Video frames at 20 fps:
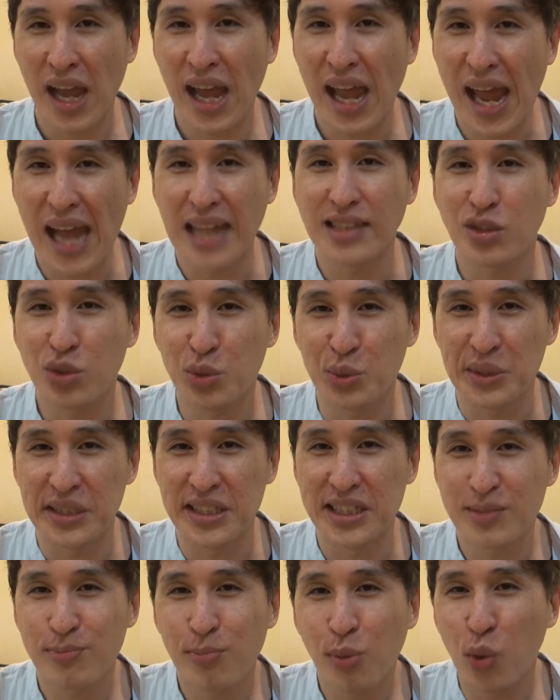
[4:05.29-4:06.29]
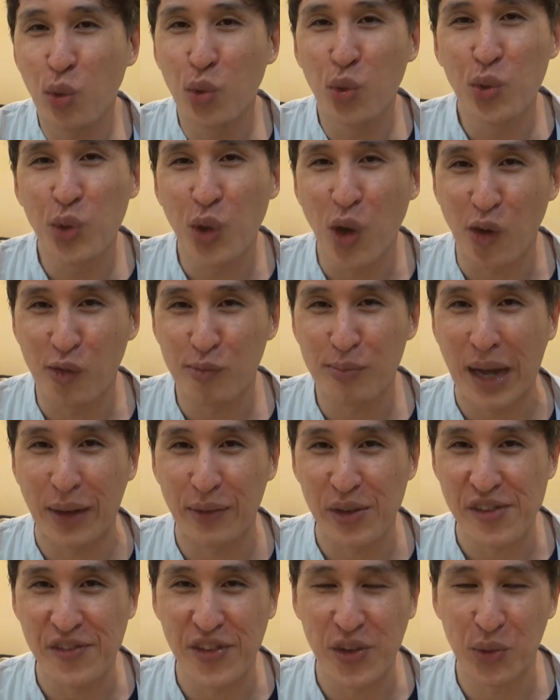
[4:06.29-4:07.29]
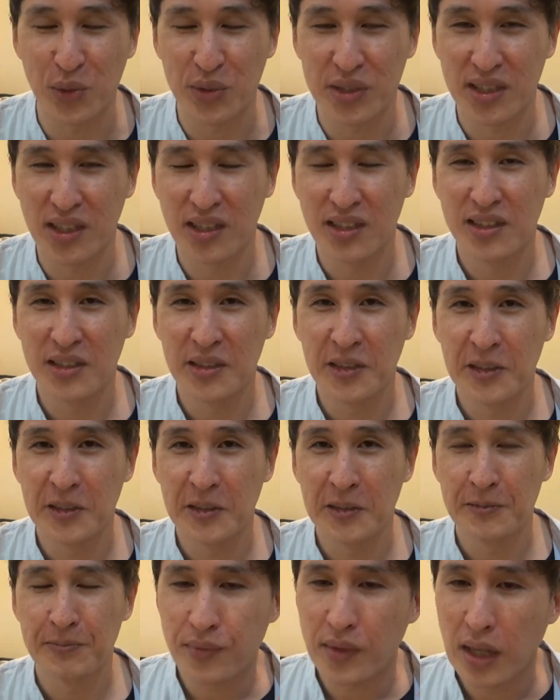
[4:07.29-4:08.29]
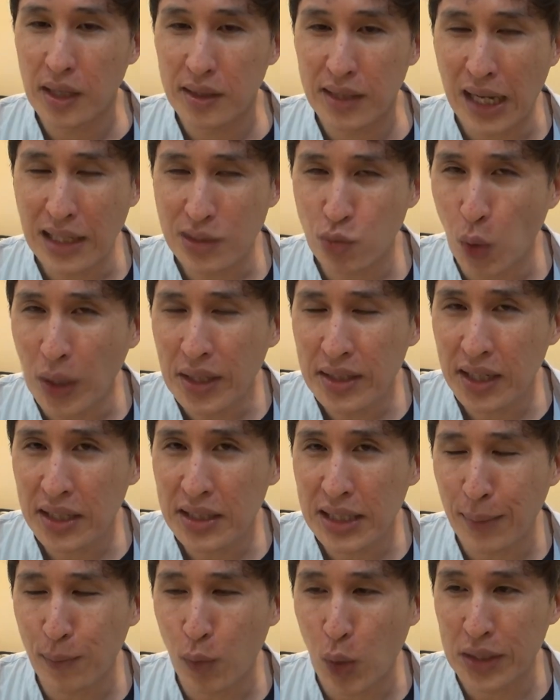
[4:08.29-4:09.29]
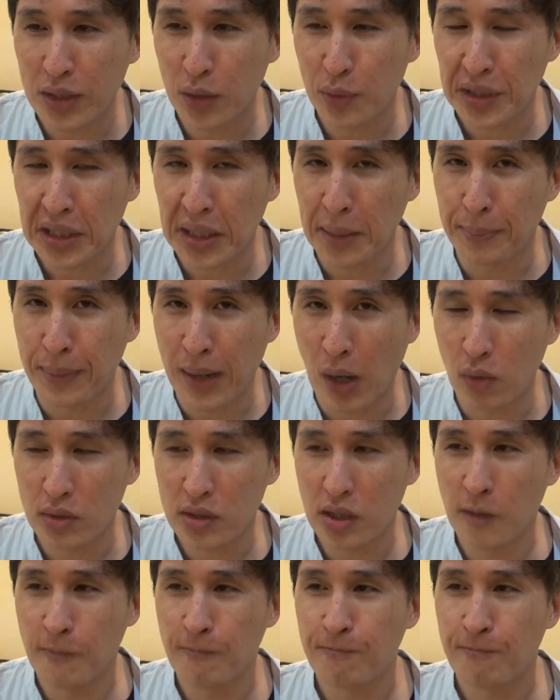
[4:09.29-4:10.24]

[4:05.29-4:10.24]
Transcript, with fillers: add to this pool of bad reviews. There is one thing that I'm wondering about.